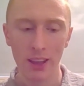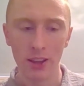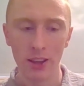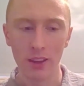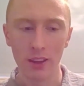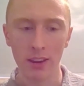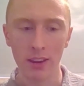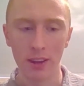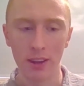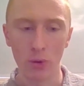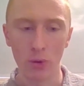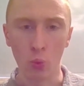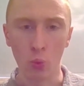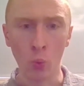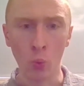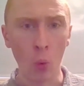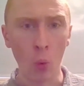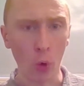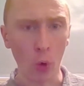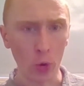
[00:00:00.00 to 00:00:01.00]

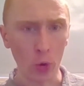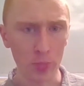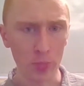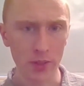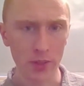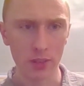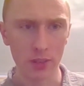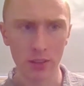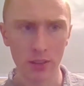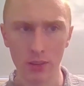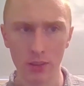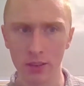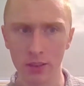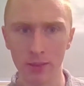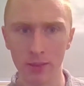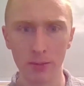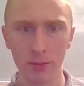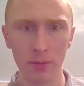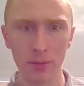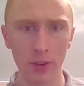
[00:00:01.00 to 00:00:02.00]
warped,
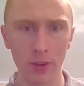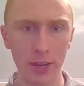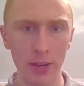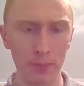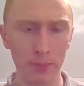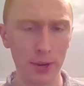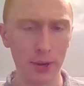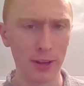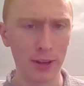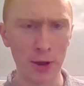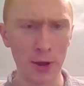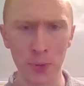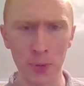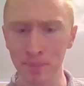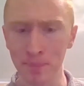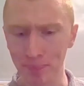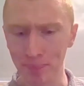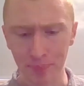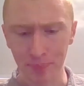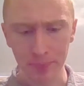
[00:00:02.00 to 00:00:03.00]
you
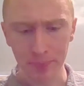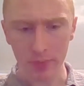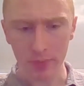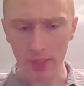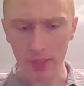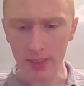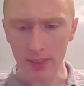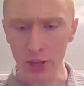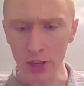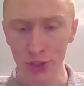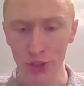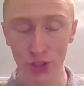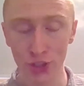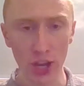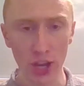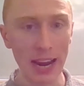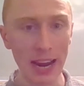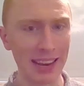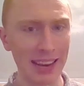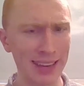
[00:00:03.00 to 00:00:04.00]
know,
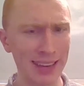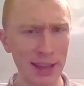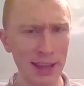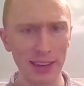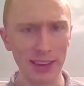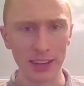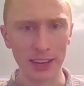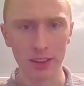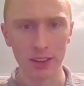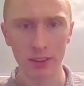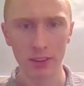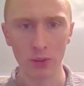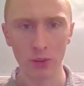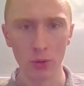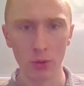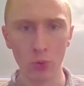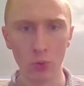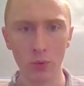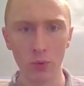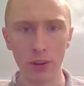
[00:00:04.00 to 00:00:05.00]
psychedelic
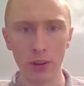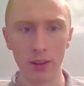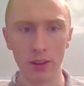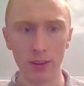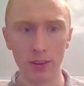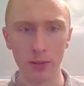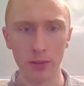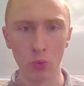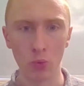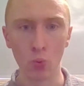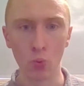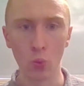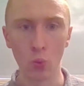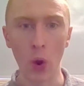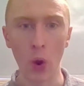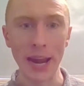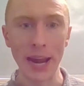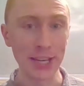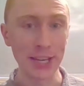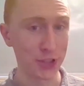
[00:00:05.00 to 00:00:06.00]

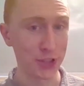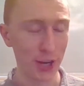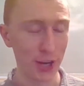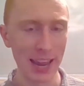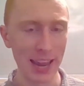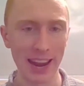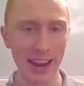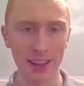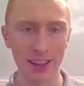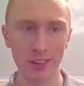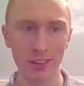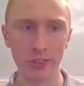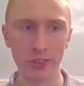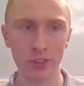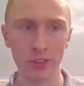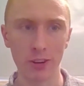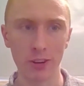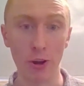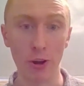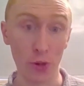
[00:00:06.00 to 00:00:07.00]

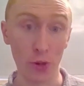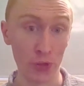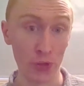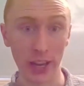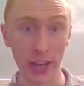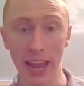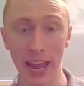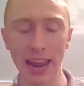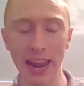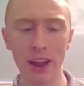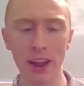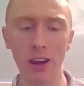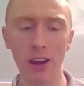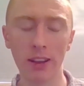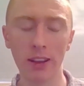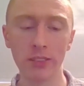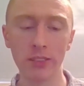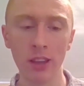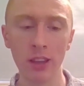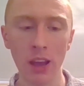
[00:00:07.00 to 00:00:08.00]
wastelands called the
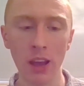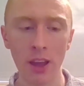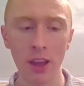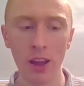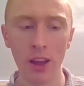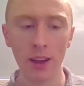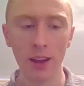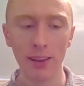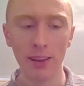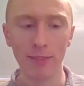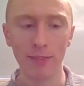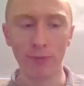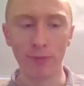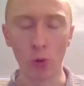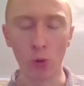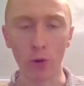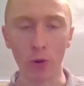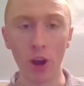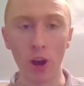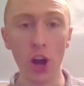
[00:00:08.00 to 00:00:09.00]
Chaos
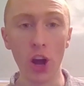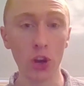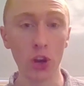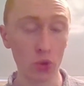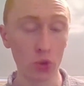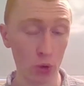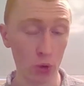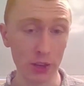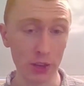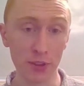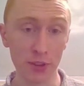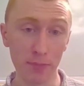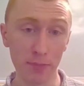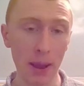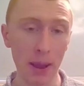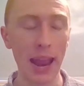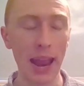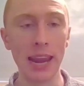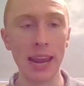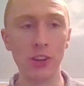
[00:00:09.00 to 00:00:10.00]
for hundreds of
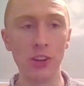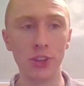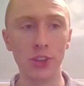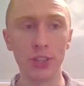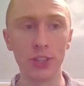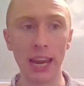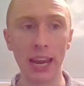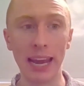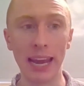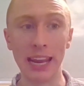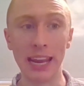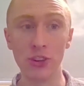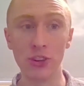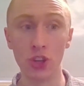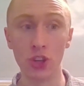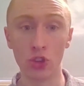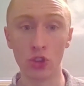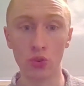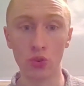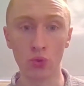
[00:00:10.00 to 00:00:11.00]
pages, and it
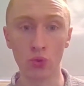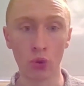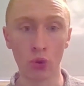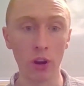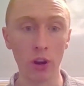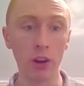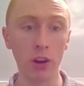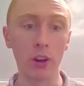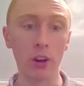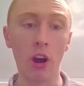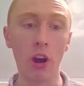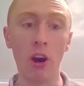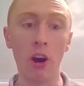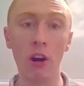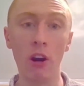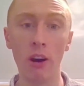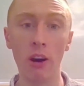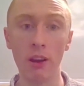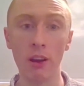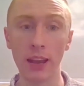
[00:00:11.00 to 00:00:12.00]
just drug
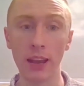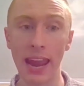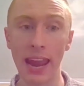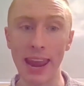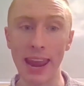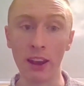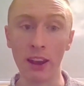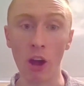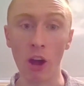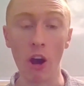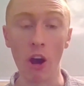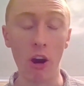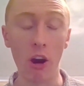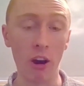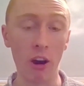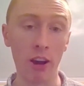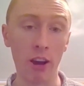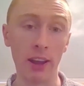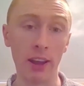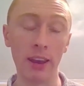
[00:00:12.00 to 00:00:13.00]
on and
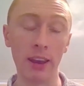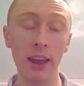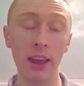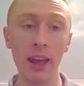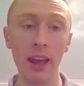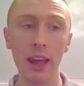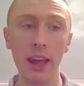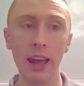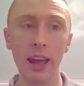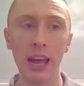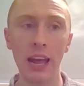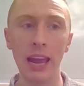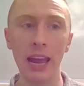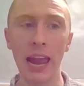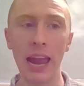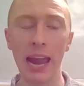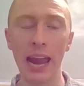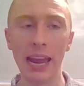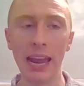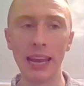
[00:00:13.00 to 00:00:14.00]
on.
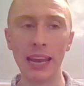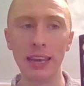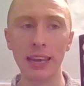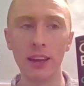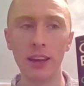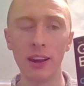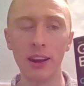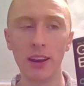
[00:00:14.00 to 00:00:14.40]
And